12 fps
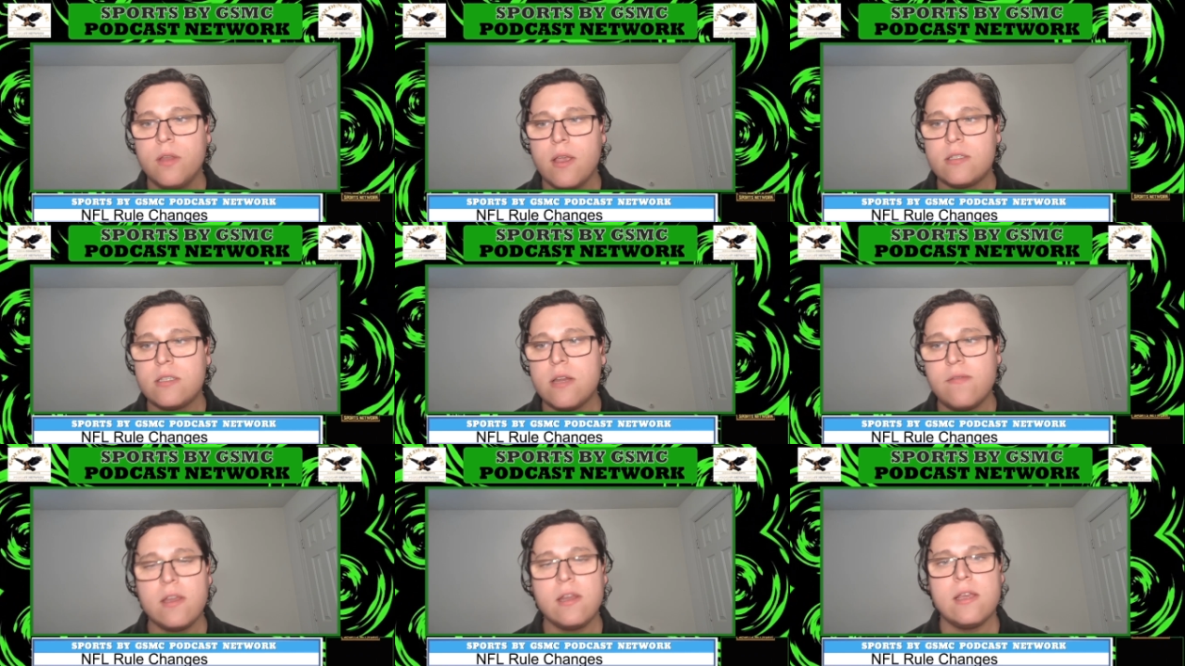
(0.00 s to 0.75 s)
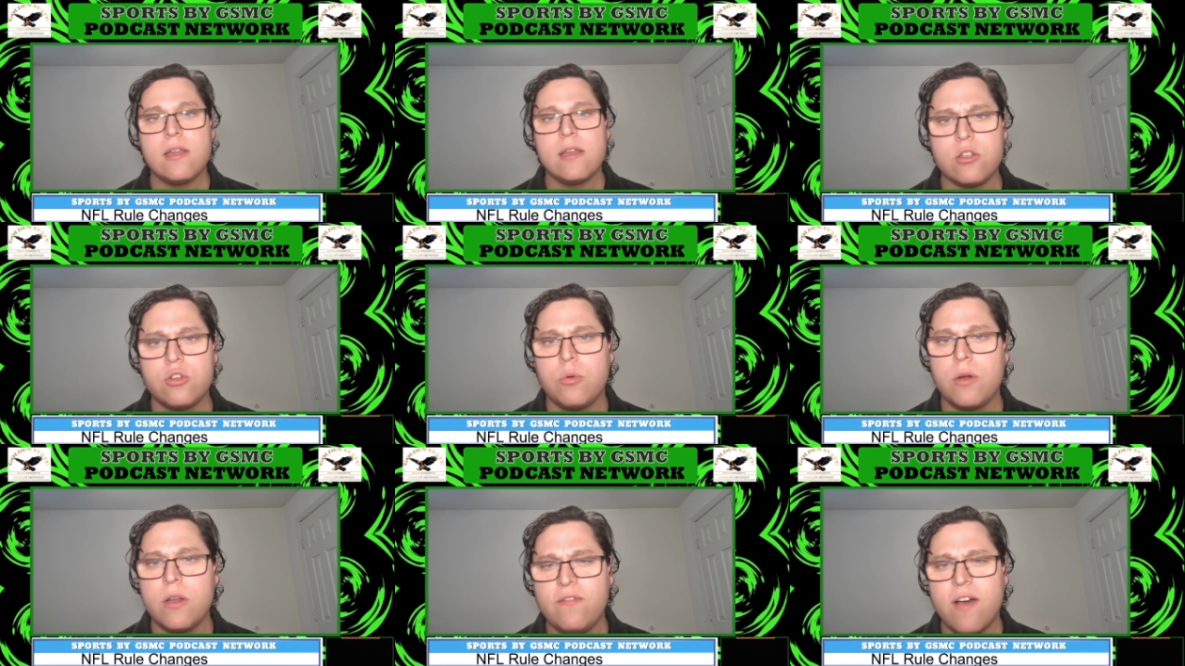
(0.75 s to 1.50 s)
instead of getting it at the
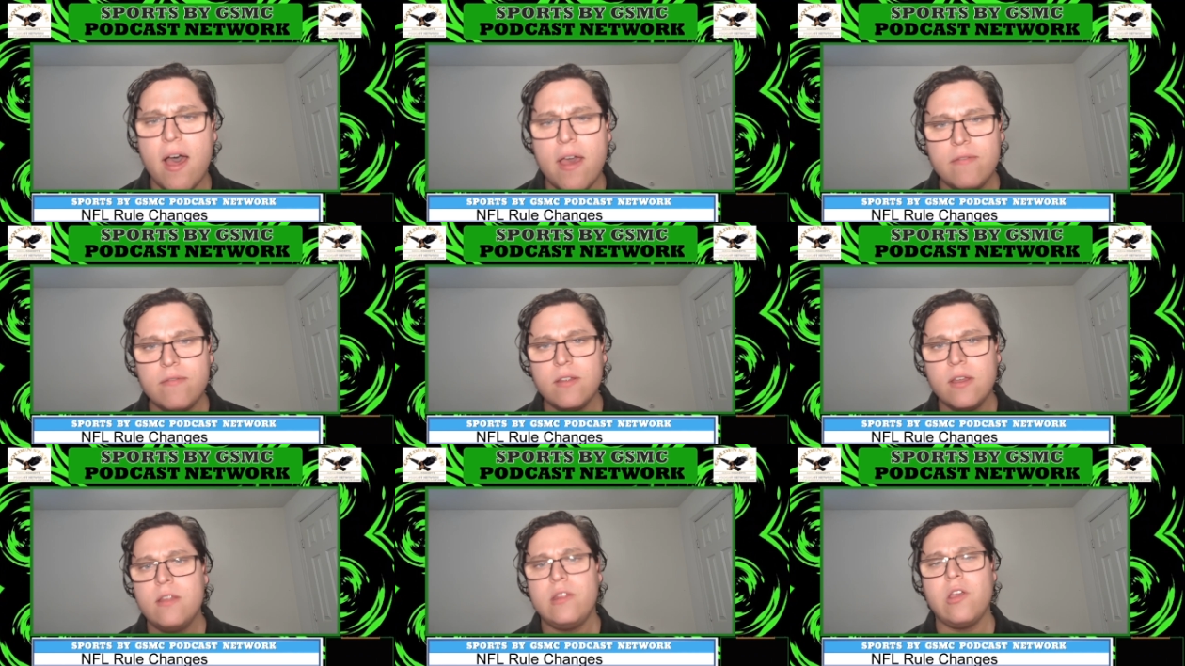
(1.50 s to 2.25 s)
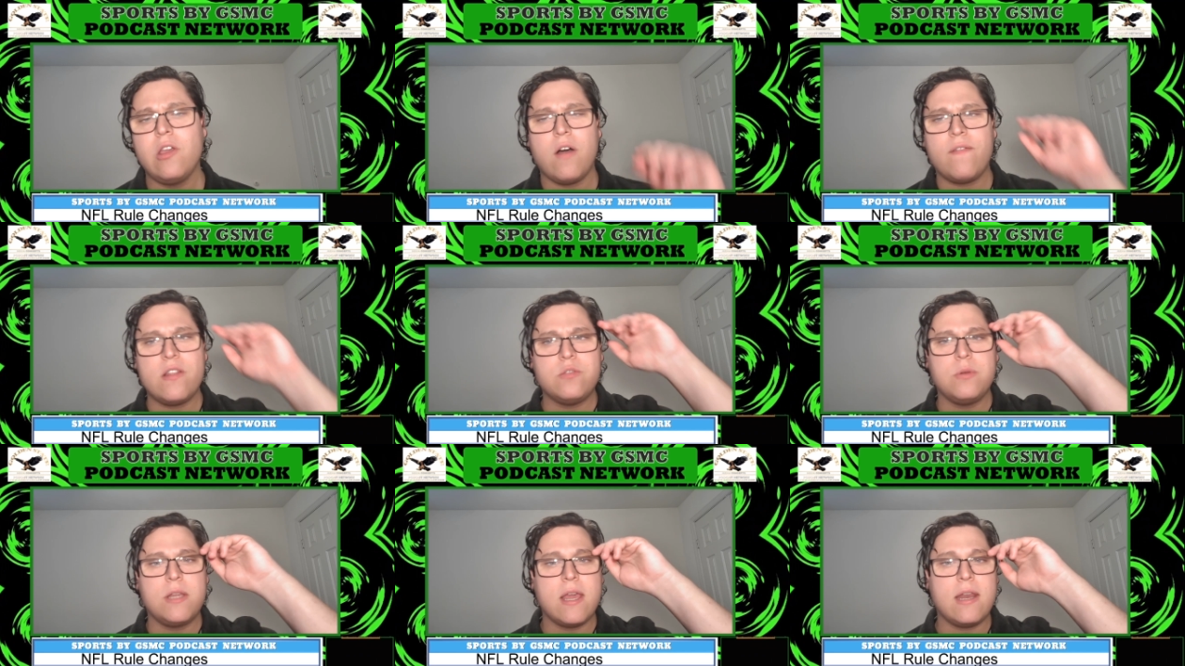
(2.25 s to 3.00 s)
twenty-five, the offense
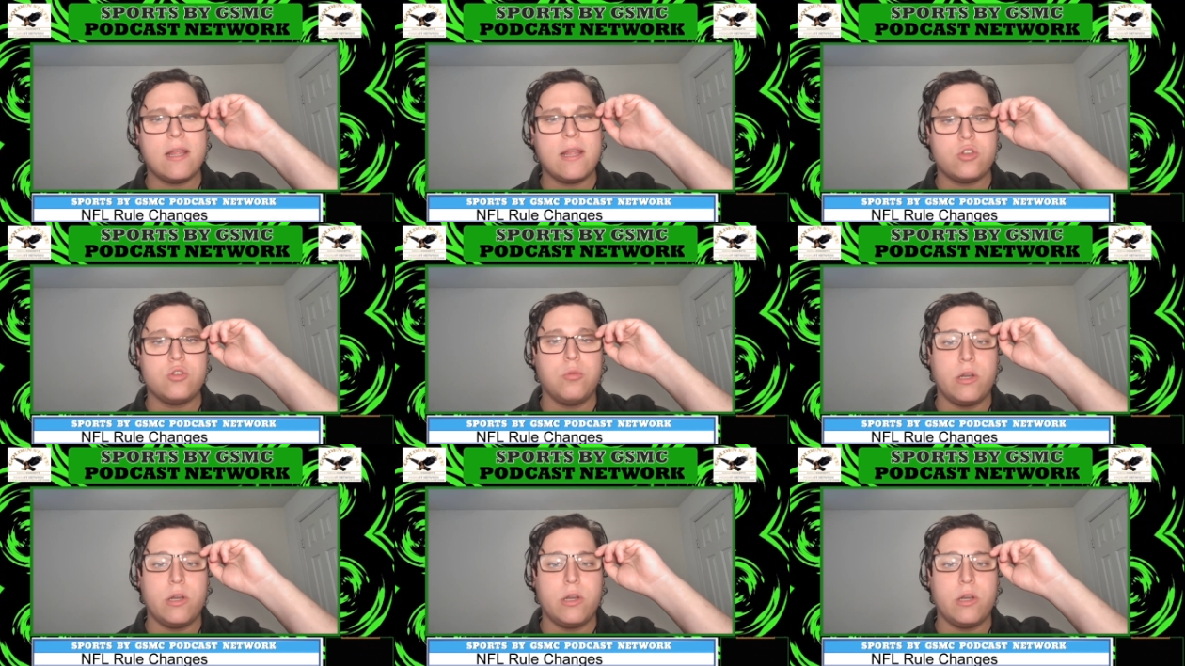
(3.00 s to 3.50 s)
would get it at the twenty